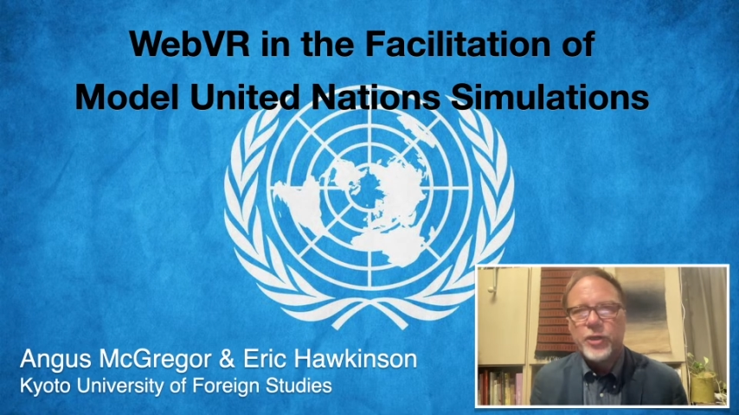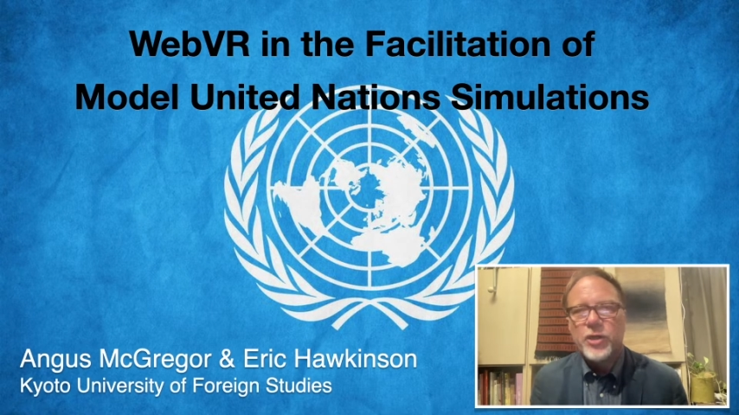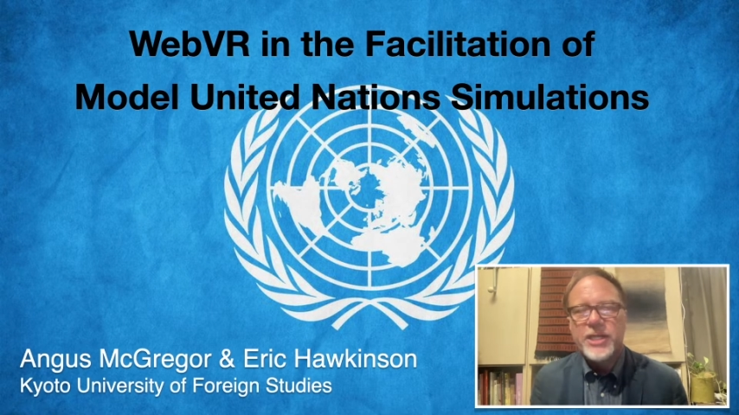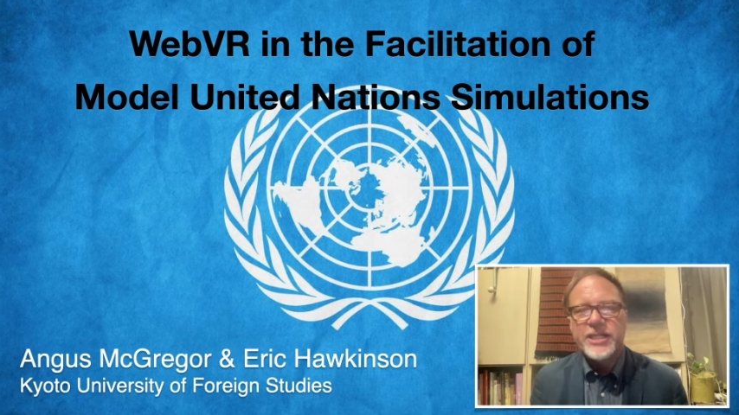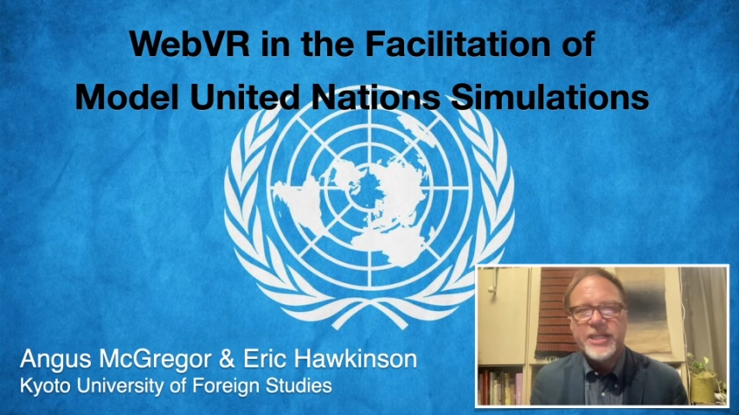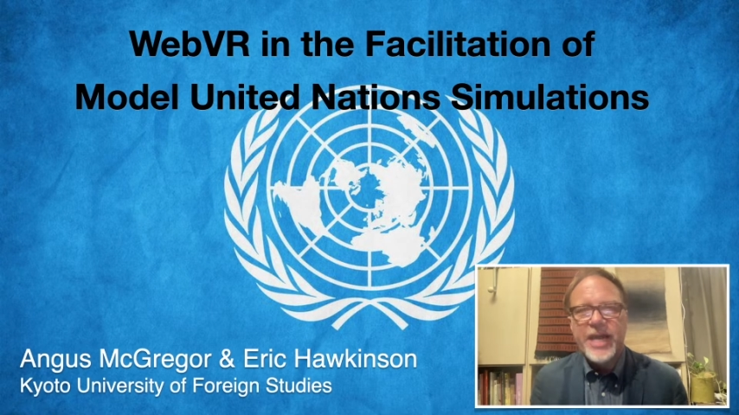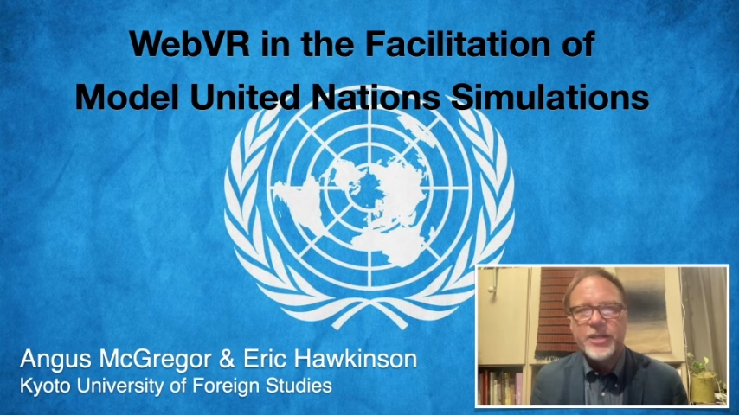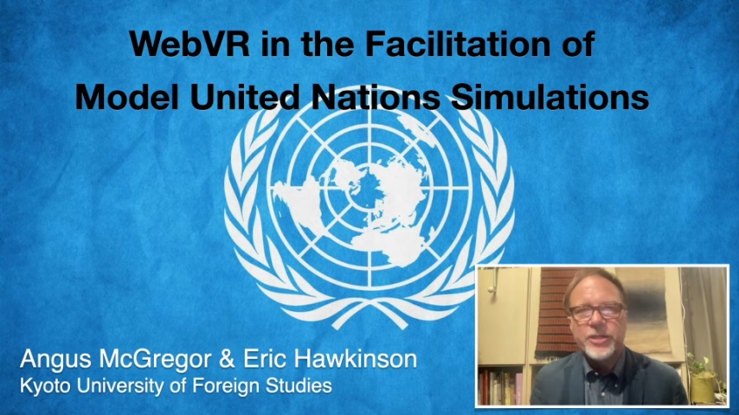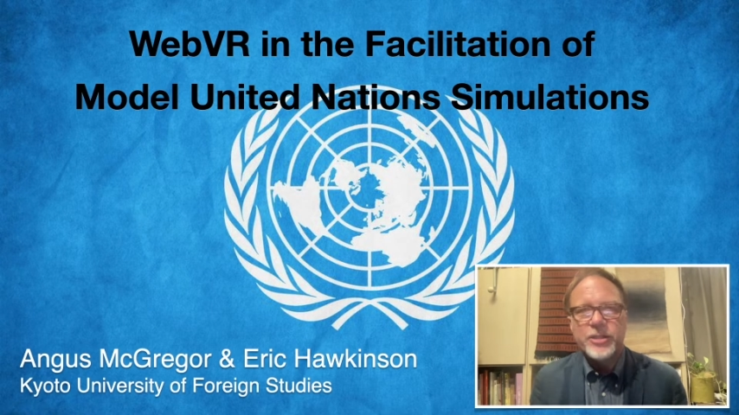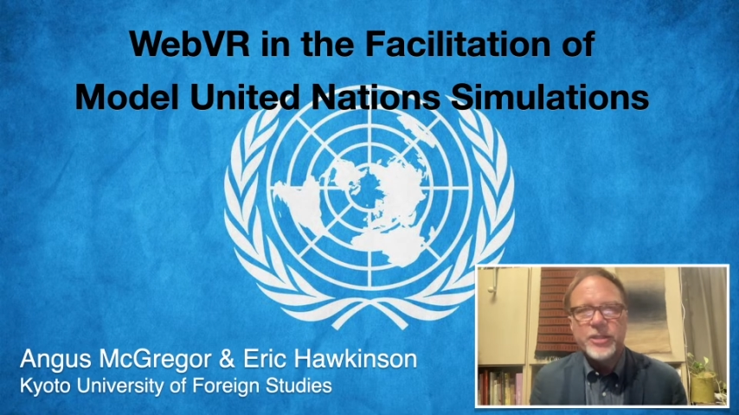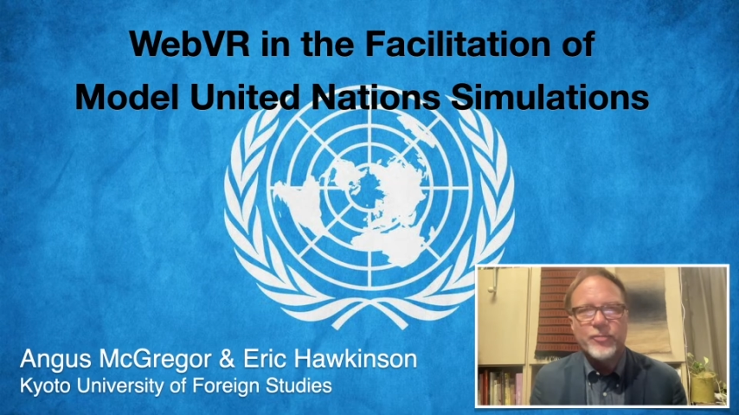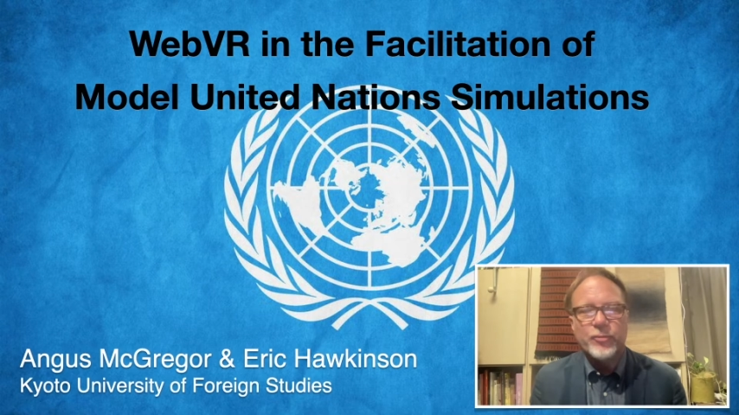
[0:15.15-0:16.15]
early
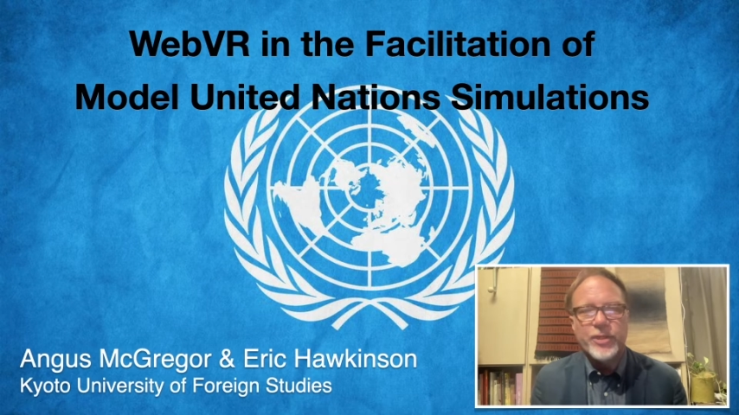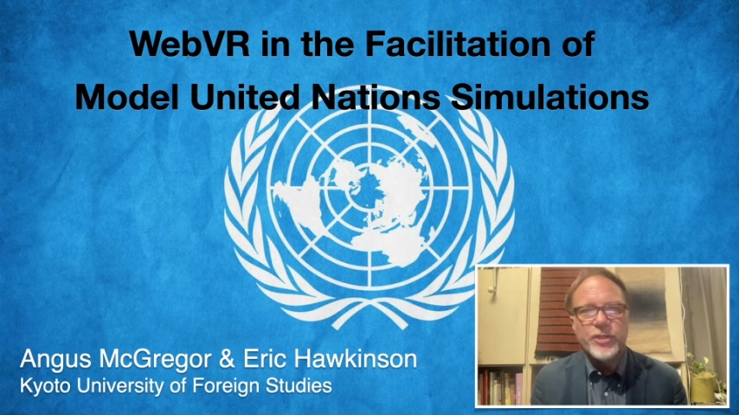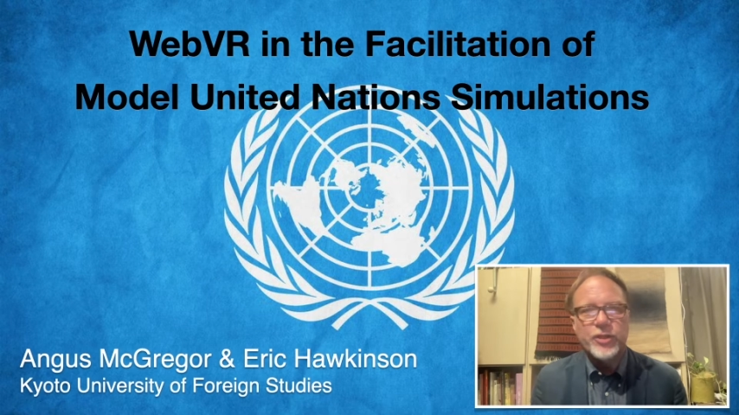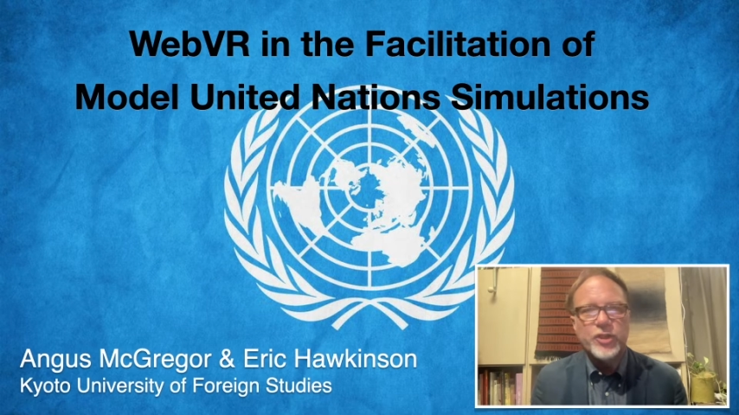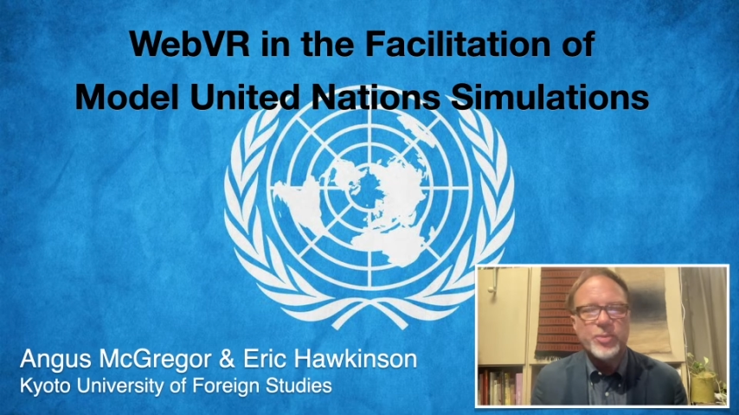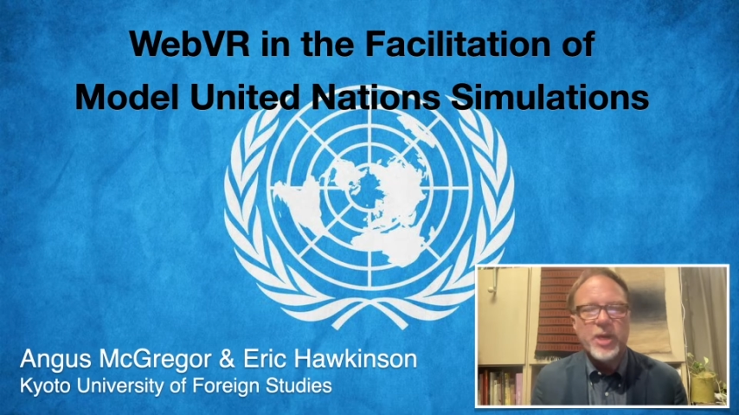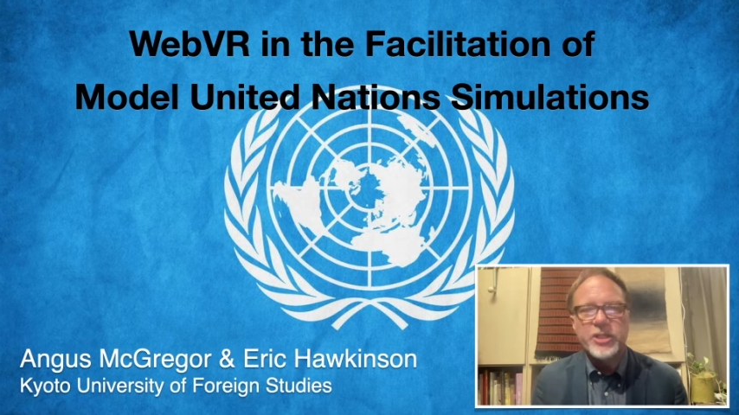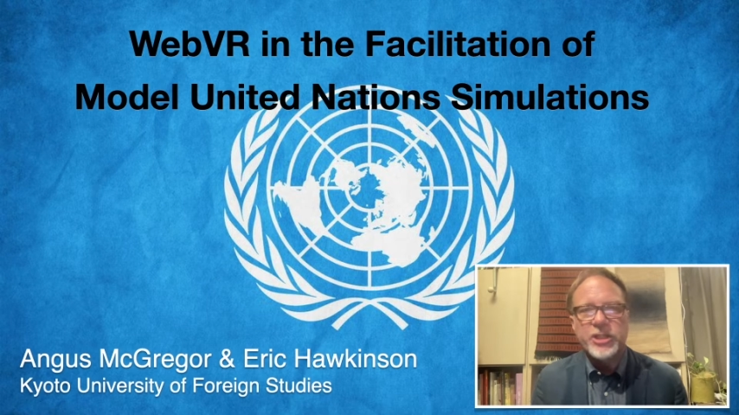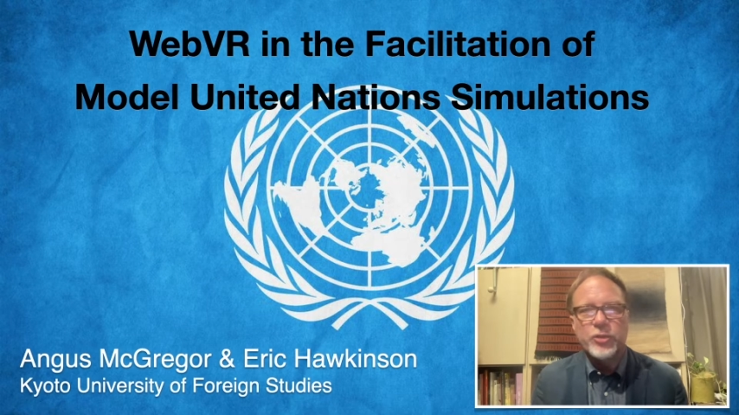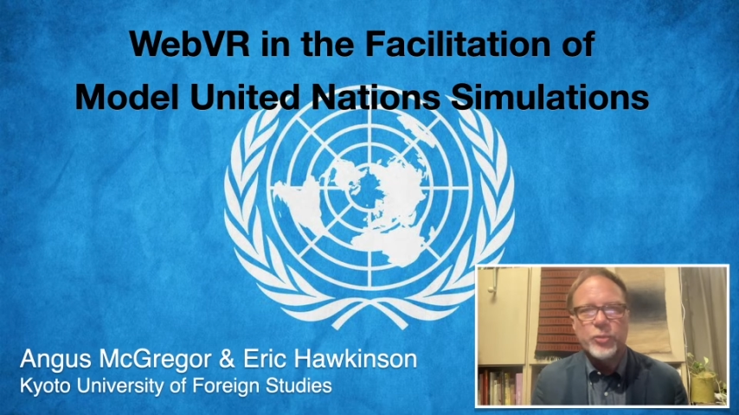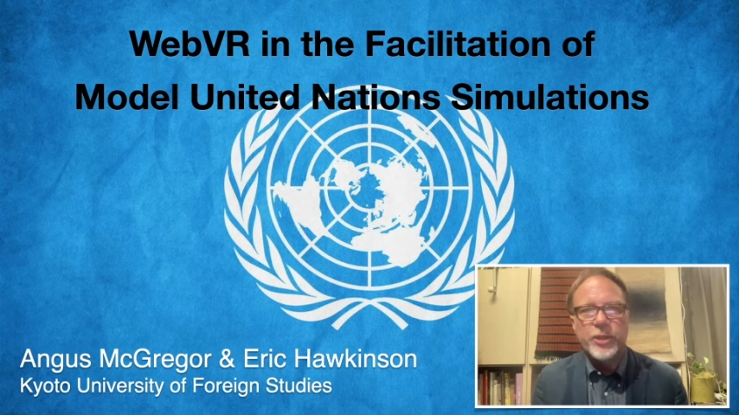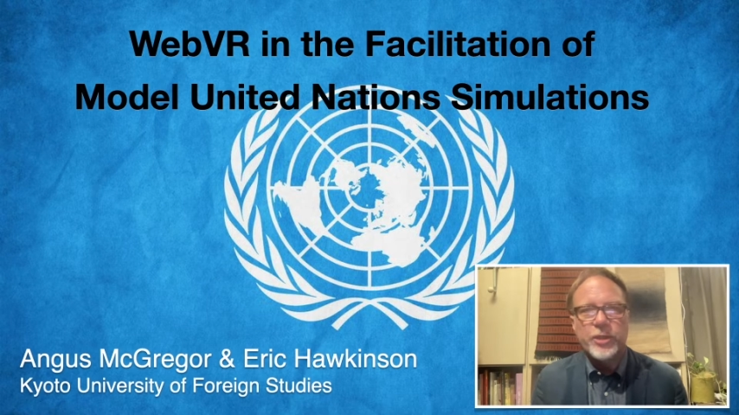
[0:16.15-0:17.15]
stages of a research
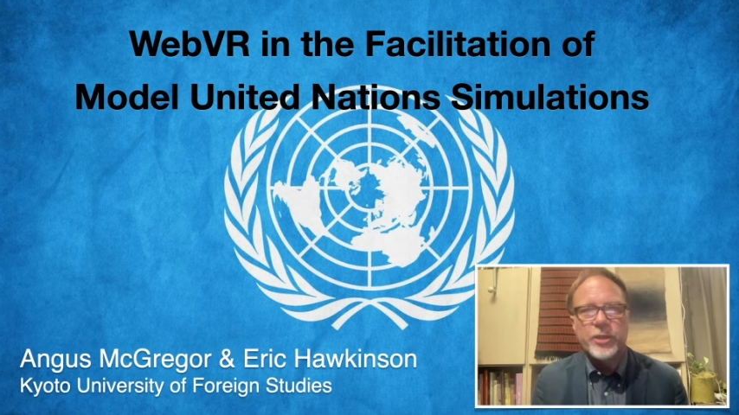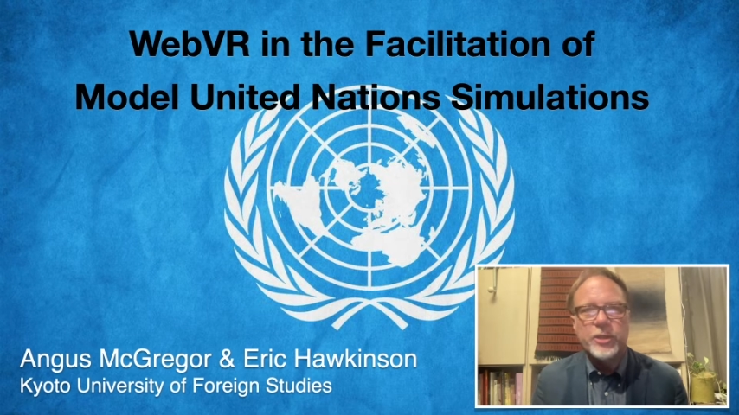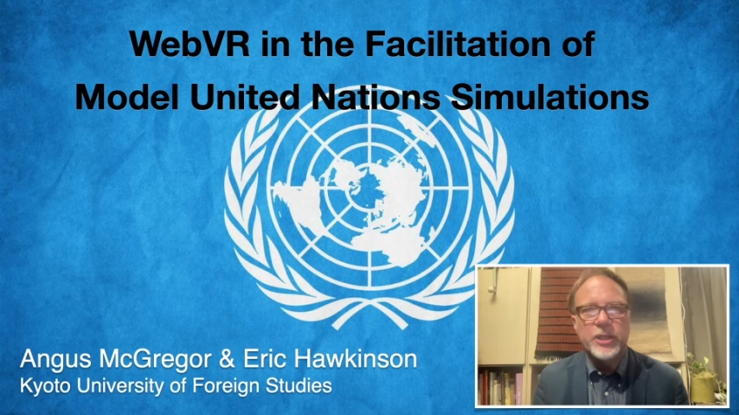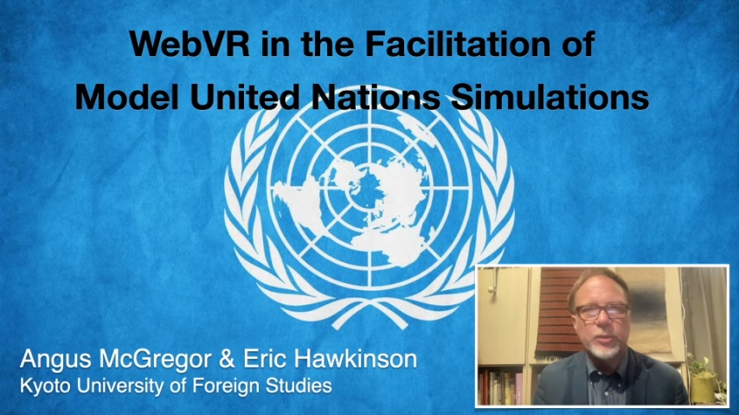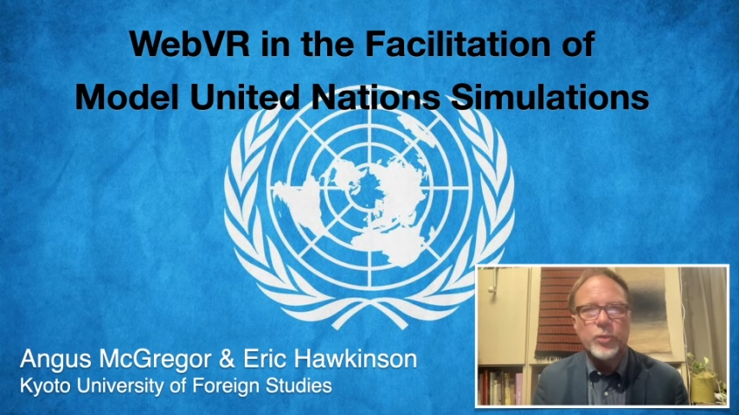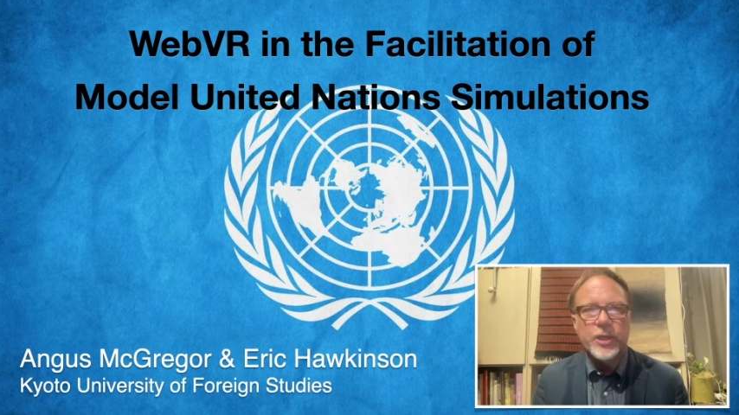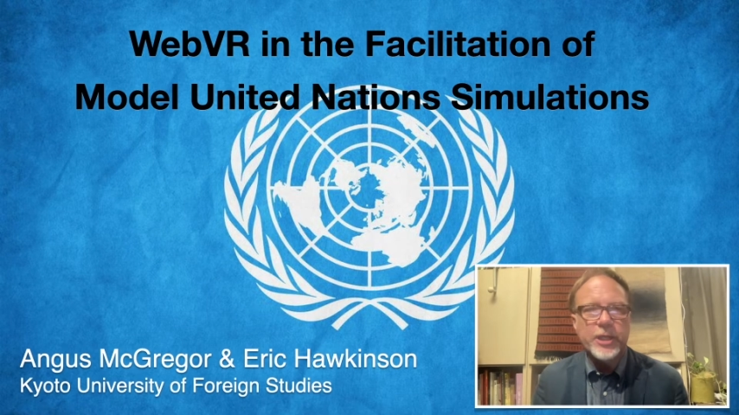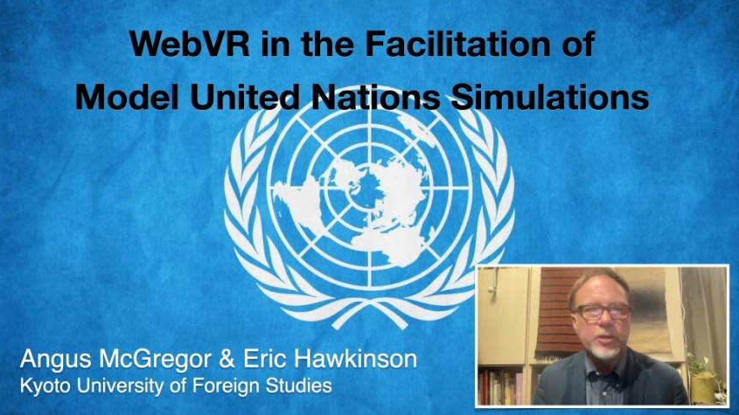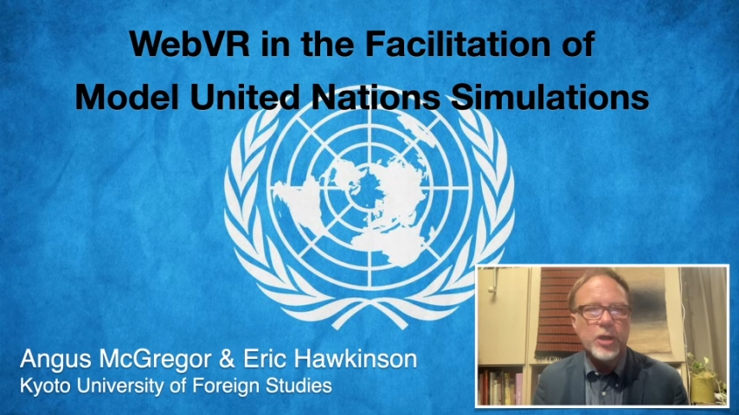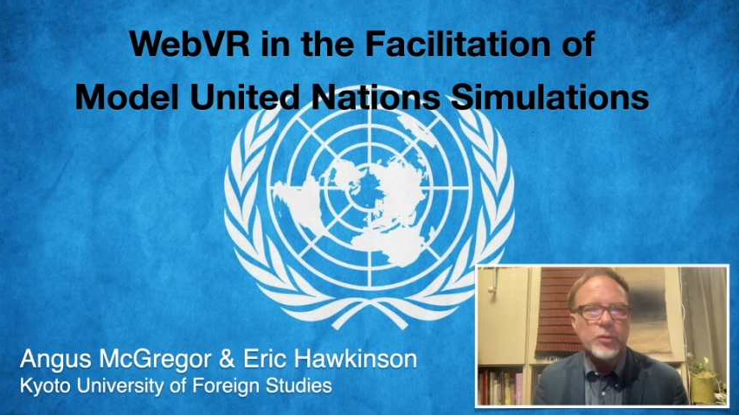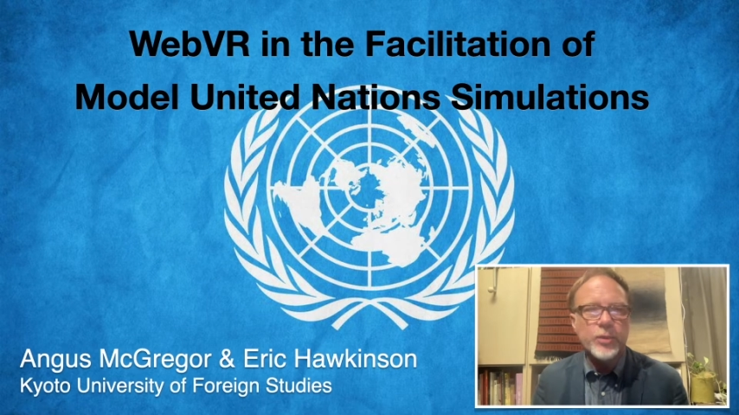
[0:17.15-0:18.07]
project we are currently working on,